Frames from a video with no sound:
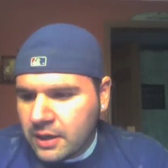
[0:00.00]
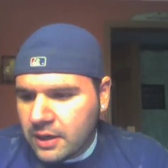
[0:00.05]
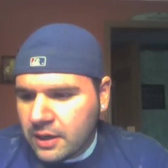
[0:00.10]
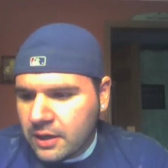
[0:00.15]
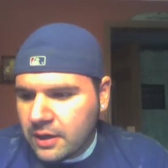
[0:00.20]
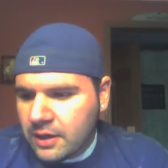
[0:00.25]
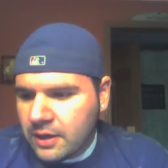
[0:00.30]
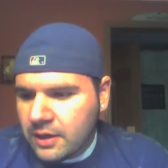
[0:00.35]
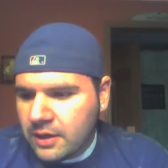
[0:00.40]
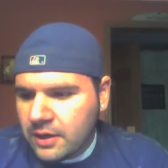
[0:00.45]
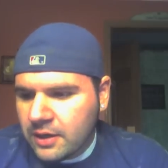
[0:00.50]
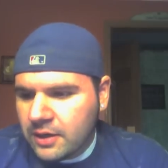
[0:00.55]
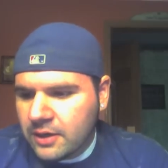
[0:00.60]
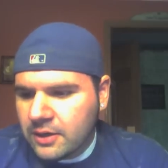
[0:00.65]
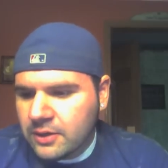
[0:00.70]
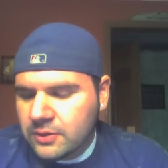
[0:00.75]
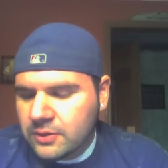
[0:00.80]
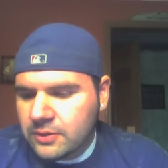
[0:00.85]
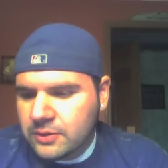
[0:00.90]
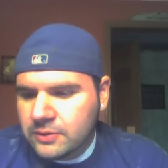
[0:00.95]

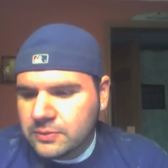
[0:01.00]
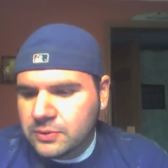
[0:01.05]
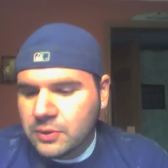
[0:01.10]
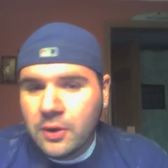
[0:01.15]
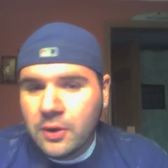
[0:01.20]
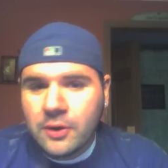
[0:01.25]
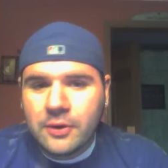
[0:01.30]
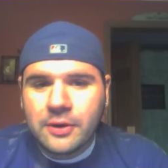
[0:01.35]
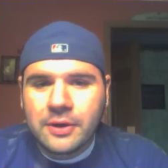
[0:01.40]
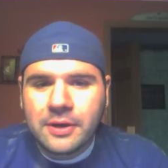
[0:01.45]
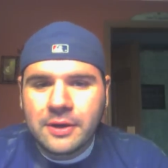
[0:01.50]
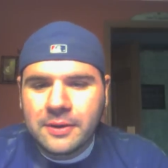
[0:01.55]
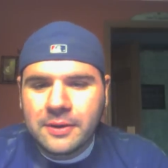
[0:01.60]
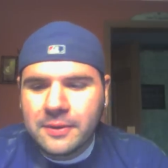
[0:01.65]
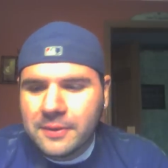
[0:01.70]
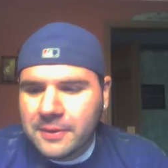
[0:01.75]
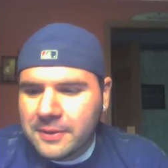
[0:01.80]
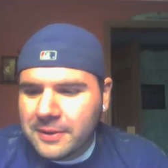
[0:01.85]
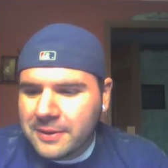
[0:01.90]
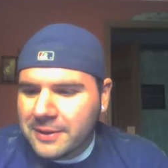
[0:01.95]
Um, Corey.
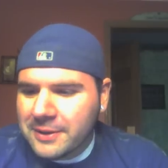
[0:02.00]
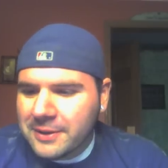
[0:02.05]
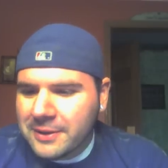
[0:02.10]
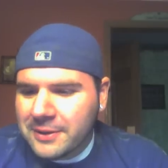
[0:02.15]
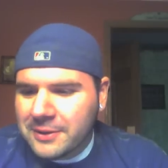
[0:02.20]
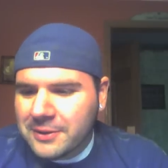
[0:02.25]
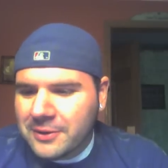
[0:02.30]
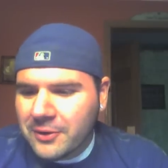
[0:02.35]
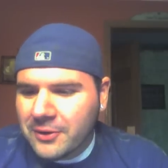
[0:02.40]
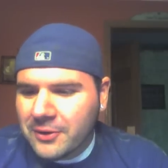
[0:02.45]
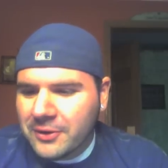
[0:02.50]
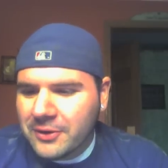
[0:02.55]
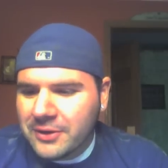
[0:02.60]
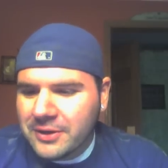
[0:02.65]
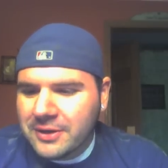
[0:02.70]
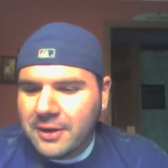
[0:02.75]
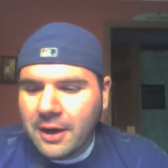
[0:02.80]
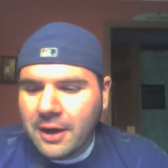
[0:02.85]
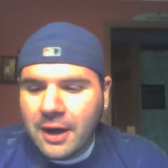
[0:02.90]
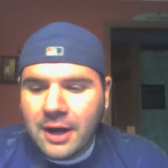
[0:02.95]

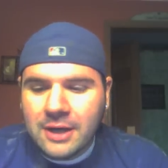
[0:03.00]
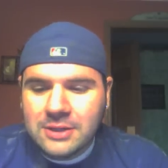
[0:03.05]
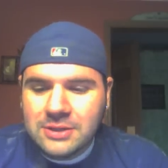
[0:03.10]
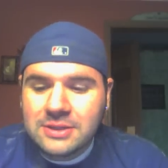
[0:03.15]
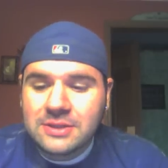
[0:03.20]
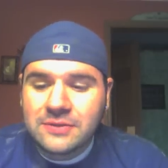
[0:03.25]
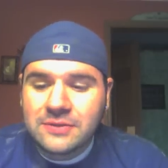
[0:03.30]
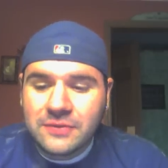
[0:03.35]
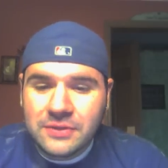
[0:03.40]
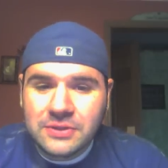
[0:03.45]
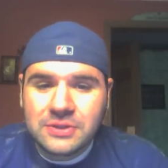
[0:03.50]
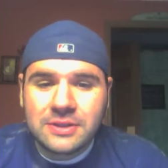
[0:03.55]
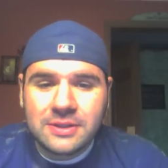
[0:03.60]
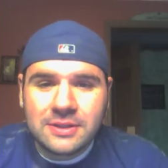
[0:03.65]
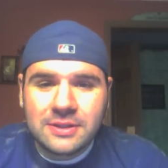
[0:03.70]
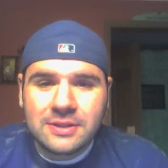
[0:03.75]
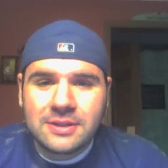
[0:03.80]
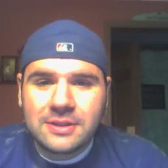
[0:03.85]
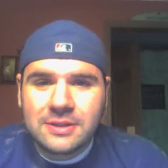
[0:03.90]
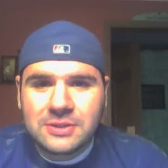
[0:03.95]
Corey lost his
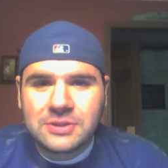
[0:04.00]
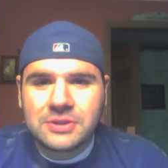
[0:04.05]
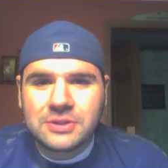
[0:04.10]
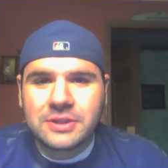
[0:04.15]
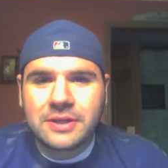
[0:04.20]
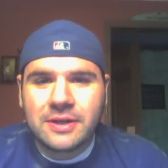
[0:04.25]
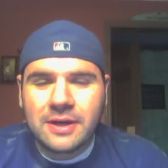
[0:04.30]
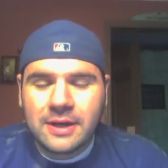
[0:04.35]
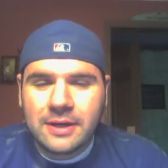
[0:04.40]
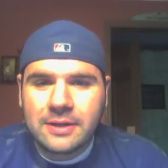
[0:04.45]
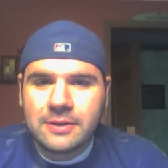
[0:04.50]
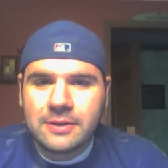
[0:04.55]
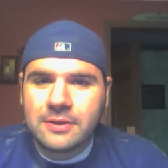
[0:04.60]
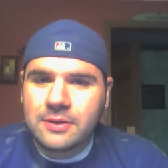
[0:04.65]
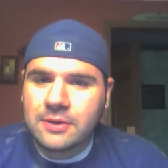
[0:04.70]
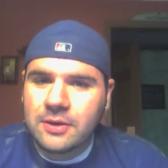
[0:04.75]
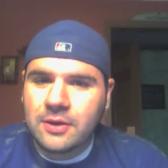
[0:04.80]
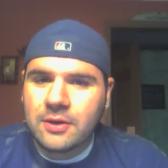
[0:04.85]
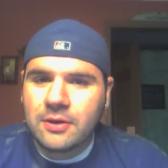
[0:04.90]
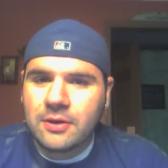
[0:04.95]
virginity this year.
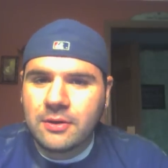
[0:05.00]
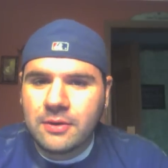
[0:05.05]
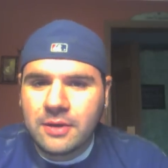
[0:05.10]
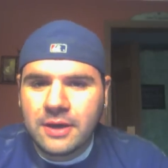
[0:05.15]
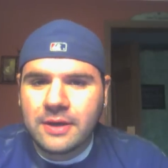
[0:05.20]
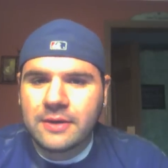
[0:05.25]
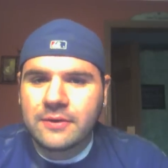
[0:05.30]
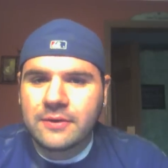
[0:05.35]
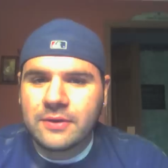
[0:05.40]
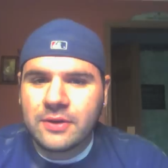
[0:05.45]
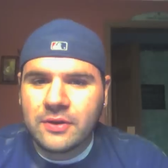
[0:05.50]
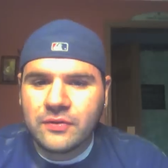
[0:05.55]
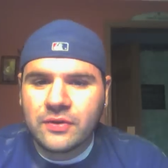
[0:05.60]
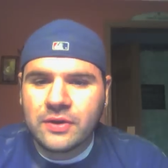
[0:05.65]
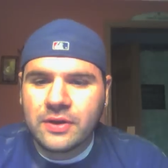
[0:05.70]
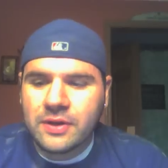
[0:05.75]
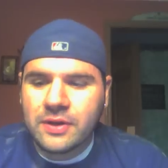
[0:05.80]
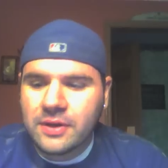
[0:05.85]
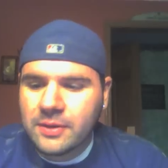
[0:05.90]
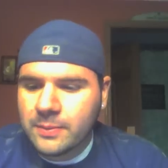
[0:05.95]
You know, good
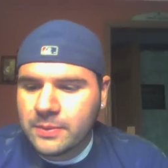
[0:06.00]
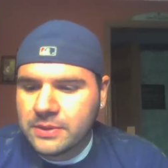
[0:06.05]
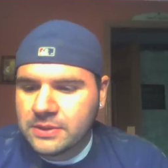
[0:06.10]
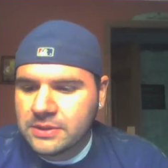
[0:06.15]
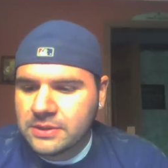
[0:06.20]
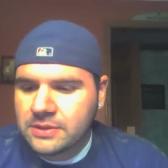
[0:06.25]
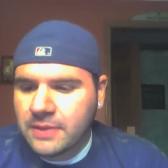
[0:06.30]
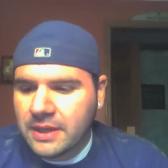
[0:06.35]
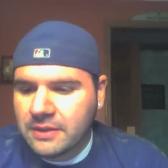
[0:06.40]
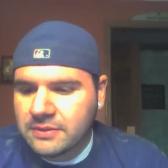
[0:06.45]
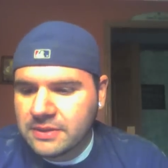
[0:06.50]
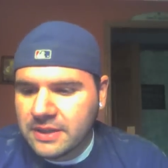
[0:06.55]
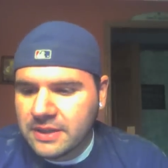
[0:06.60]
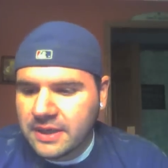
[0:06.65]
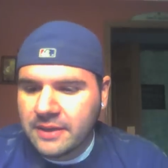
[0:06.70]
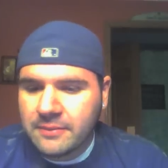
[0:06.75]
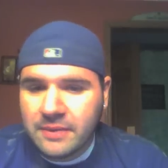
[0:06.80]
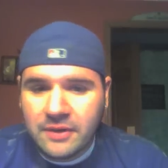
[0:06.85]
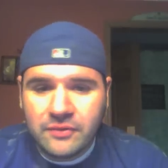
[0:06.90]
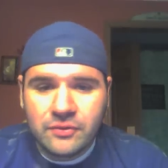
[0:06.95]
for him. It's about
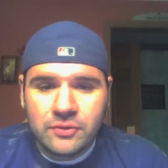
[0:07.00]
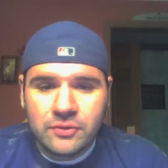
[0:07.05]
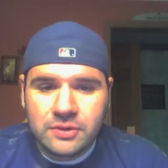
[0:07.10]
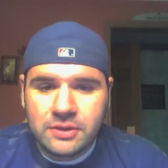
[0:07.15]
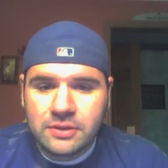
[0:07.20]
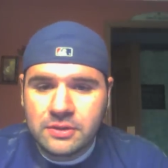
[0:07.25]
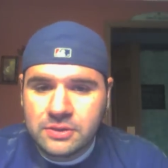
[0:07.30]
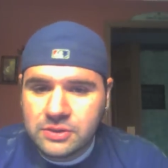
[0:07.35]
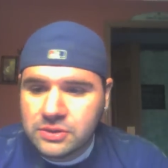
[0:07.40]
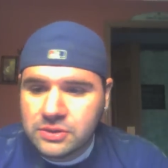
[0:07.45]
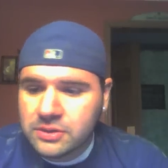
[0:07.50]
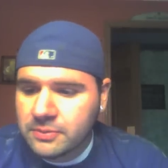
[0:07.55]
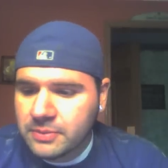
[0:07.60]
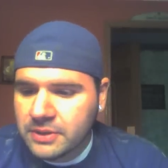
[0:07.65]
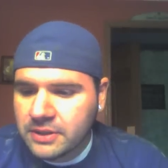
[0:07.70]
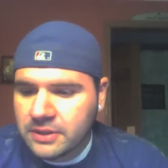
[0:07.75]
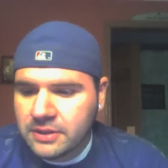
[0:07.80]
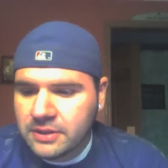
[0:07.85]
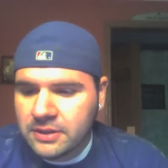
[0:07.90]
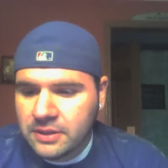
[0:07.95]
time. Everyone should
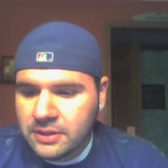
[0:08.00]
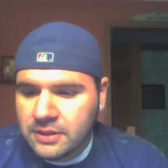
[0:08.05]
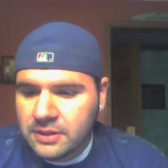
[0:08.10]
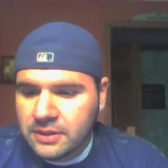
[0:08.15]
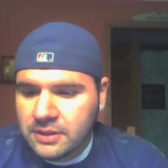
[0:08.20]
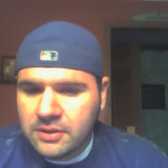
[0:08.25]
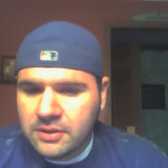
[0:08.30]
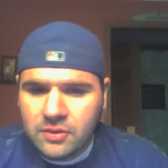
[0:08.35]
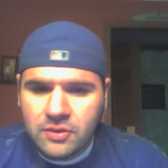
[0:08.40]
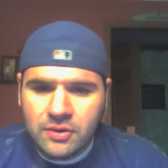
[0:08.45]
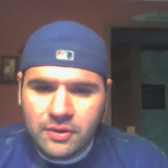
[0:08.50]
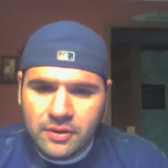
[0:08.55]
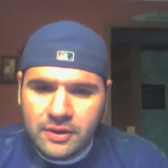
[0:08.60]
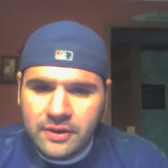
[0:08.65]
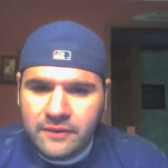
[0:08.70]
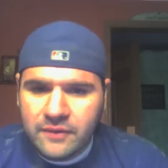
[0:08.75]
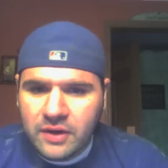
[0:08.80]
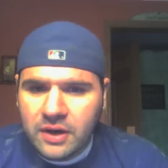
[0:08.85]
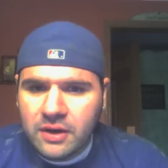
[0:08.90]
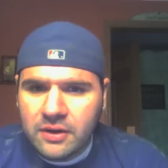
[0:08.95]
be
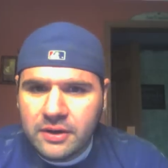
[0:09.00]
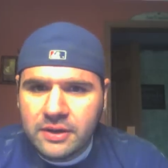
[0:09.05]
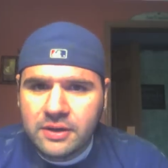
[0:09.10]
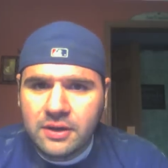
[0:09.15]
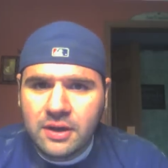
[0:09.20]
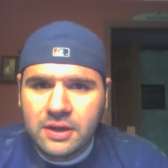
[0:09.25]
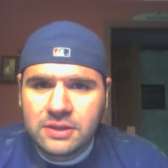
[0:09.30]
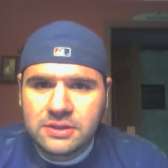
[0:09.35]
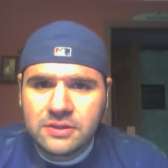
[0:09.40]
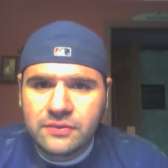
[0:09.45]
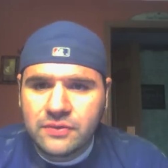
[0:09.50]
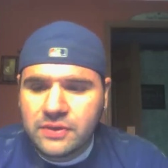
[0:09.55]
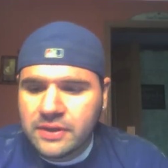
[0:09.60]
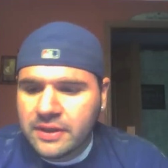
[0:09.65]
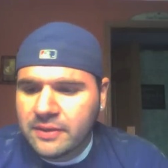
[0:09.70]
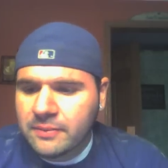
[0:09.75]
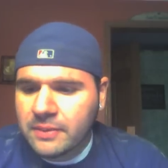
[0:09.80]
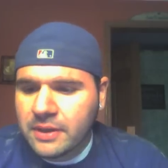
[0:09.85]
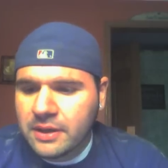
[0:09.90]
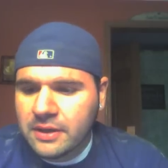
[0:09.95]
or have already lost it for
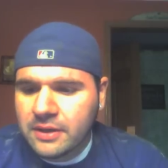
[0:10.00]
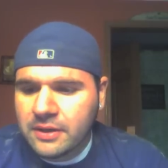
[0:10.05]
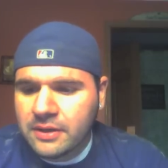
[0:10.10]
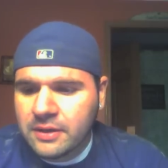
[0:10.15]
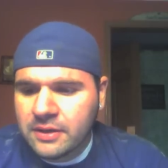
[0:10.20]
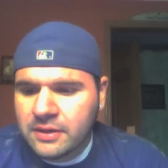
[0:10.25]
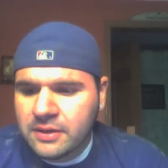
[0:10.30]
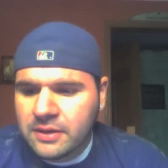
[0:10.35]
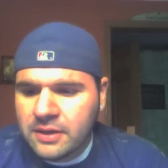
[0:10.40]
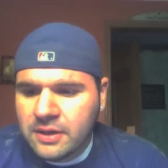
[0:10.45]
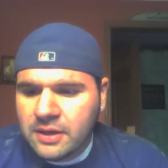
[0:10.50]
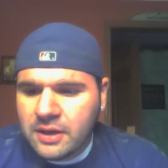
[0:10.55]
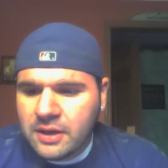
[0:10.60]
that matter.